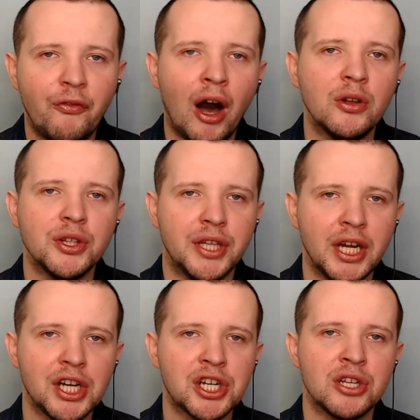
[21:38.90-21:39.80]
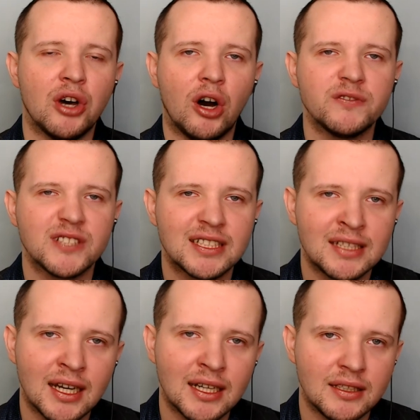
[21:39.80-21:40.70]
foundation of
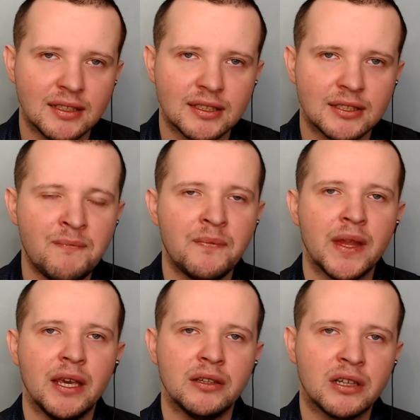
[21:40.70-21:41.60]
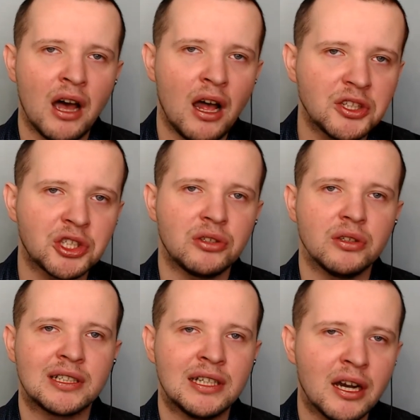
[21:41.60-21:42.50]
studies and
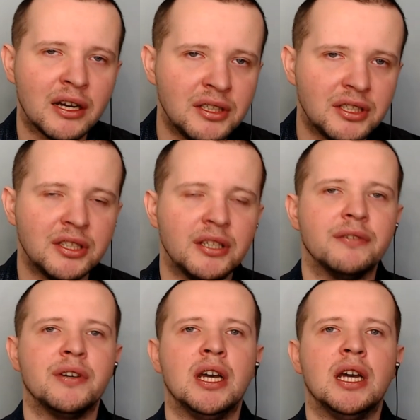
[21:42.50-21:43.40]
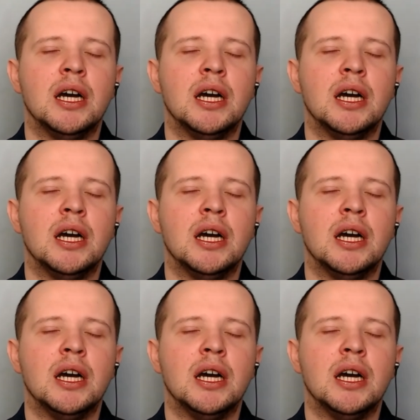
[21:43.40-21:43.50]
cultural, cognitive,